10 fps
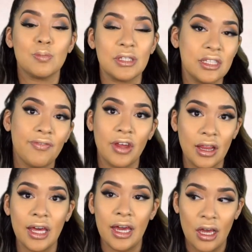
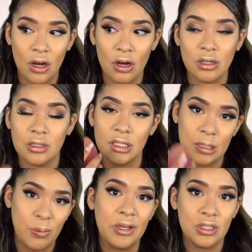specifically here to
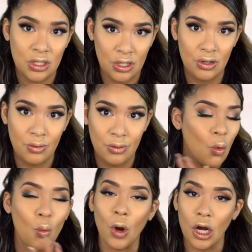speak to you.
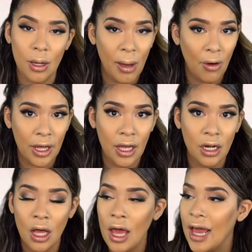Don't worry about it.